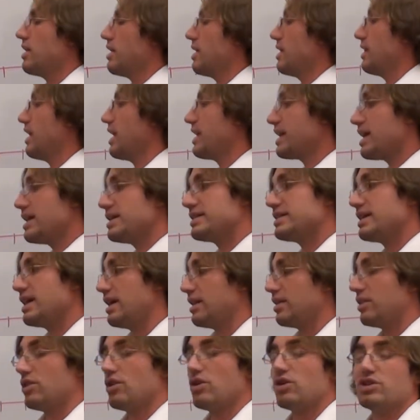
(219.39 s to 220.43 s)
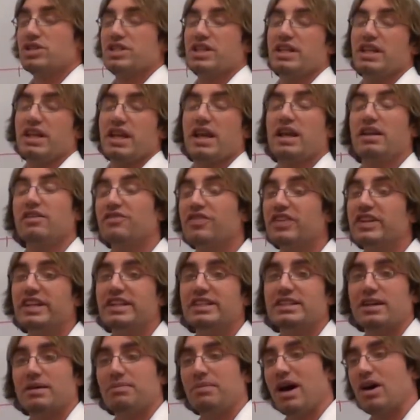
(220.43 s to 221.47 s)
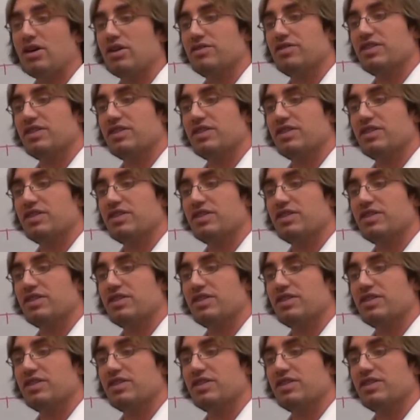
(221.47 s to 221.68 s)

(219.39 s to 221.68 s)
Like I said, there's an infinite amount